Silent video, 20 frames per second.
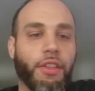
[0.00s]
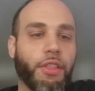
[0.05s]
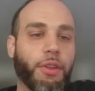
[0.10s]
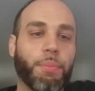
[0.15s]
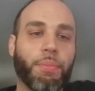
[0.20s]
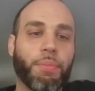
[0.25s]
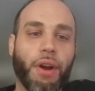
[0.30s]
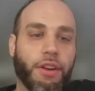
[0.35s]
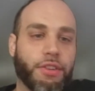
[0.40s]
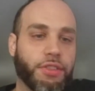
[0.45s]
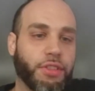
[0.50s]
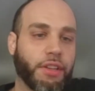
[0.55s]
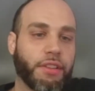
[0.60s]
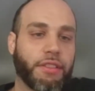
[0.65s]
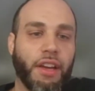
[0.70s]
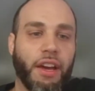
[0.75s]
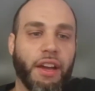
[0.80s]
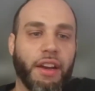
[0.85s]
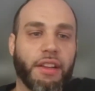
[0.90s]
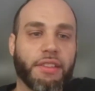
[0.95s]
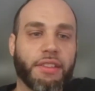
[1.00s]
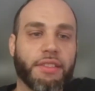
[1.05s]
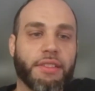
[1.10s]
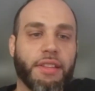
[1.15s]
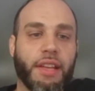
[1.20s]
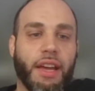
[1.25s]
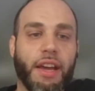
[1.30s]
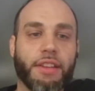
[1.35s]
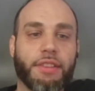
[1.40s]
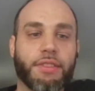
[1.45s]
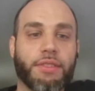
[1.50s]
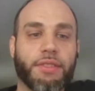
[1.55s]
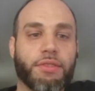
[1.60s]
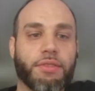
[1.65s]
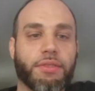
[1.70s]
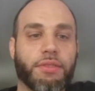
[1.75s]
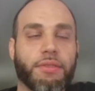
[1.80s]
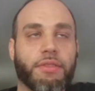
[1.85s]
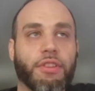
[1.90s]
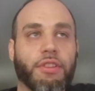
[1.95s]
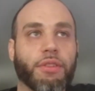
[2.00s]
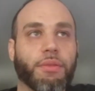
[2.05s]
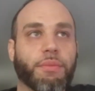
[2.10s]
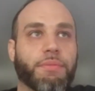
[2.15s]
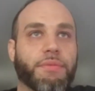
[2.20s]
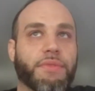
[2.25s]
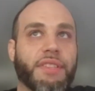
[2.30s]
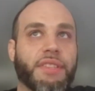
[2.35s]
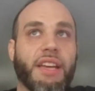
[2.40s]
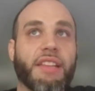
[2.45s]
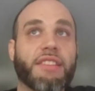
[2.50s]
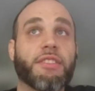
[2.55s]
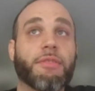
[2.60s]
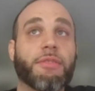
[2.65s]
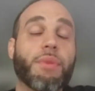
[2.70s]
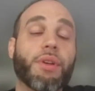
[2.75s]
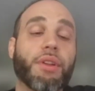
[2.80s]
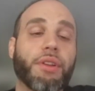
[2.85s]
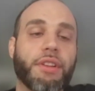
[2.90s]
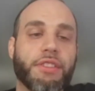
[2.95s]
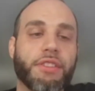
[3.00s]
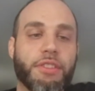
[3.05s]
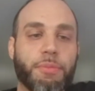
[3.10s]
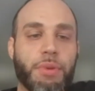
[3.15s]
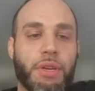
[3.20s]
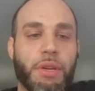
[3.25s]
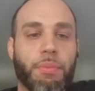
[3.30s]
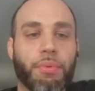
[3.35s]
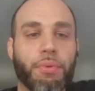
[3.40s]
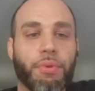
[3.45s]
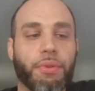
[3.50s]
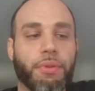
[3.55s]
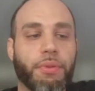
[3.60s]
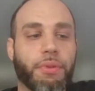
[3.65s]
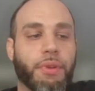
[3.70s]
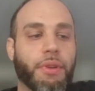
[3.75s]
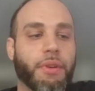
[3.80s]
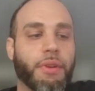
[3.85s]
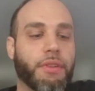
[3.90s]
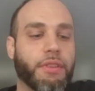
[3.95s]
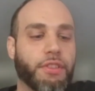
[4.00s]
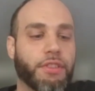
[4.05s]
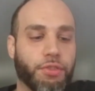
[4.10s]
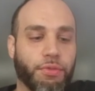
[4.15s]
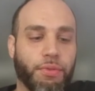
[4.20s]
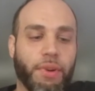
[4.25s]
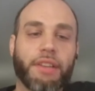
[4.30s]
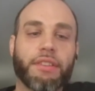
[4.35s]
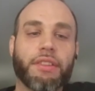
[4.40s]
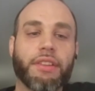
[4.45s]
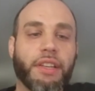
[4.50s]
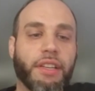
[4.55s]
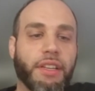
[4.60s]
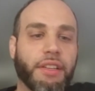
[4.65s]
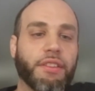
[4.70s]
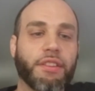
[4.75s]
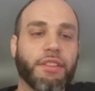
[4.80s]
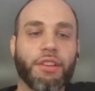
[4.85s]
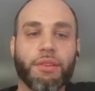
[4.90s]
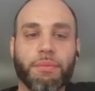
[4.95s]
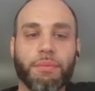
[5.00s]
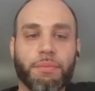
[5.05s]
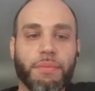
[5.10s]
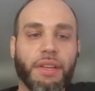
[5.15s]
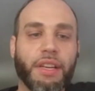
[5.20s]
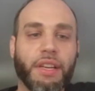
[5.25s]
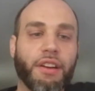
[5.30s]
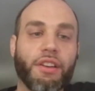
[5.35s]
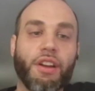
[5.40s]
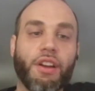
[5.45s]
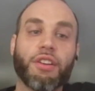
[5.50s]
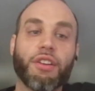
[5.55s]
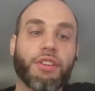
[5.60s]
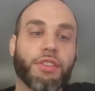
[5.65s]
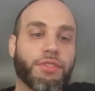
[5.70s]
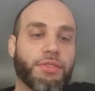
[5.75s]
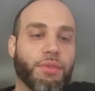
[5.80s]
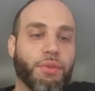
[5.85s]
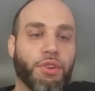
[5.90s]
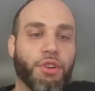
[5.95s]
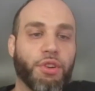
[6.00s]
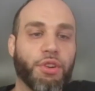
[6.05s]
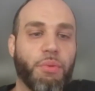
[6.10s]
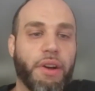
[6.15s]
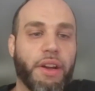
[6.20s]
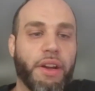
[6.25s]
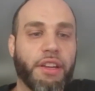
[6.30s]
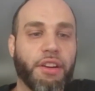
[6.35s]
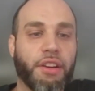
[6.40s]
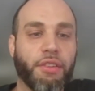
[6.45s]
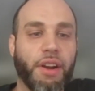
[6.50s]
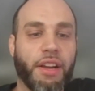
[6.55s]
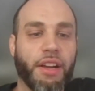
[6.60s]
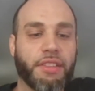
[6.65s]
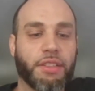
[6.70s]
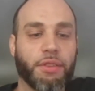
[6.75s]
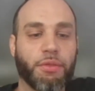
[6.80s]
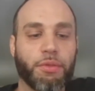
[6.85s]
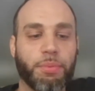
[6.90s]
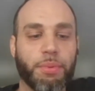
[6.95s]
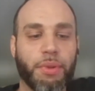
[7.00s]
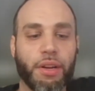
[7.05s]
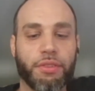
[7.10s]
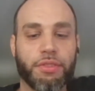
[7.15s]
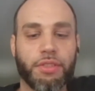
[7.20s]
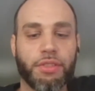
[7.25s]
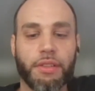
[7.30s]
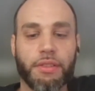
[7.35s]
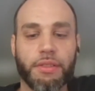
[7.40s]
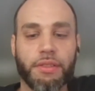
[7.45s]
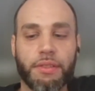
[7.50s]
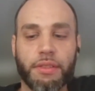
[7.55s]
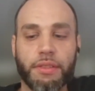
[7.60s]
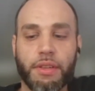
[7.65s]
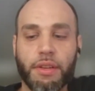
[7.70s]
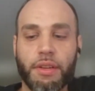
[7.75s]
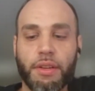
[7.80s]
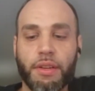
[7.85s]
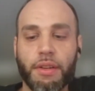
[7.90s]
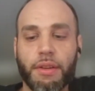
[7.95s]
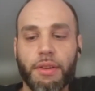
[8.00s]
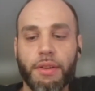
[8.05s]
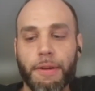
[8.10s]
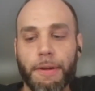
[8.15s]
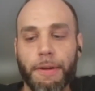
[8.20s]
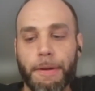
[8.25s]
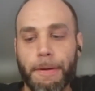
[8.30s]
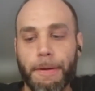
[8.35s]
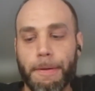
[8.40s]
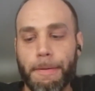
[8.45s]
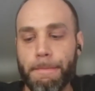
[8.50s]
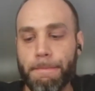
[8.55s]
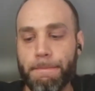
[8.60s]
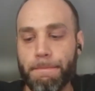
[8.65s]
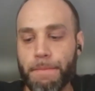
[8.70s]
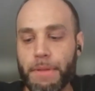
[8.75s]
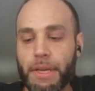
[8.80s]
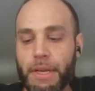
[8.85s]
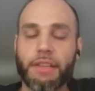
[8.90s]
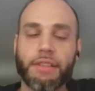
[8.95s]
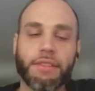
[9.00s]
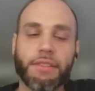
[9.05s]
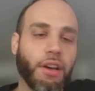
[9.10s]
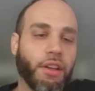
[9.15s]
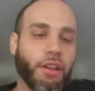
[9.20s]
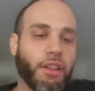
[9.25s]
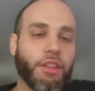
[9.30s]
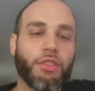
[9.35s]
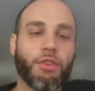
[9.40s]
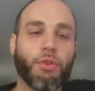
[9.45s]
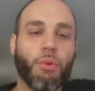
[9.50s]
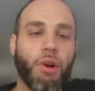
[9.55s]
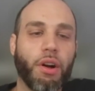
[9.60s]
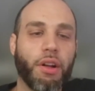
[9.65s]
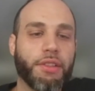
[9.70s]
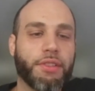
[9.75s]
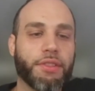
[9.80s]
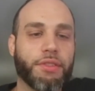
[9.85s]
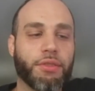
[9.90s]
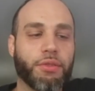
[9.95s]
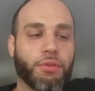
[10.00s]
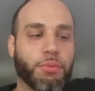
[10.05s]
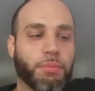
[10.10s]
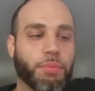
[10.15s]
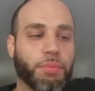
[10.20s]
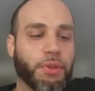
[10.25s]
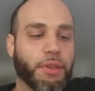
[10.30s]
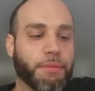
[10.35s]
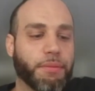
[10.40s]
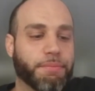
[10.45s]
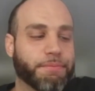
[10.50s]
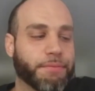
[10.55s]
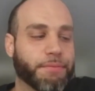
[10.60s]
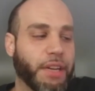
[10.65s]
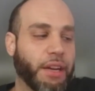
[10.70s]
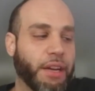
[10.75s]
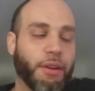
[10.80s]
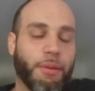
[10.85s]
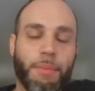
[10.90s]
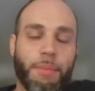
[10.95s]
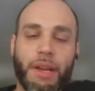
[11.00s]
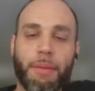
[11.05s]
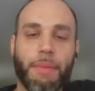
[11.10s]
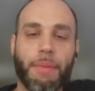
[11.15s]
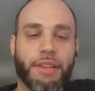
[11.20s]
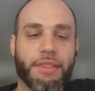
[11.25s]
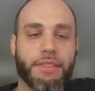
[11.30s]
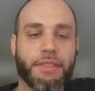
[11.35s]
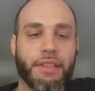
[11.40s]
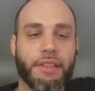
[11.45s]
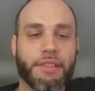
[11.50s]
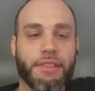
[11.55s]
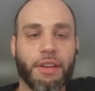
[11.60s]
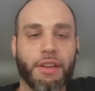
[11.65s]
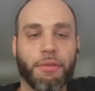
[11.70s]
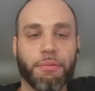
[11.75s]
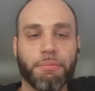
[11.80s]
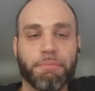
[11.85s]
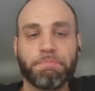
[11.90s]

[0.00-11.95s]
project that has, you know, tens of millions of people directly, you know, in a non-custodial way interacting with blockchains. I guess other wallets do, but I don't know. MetaMask stands out.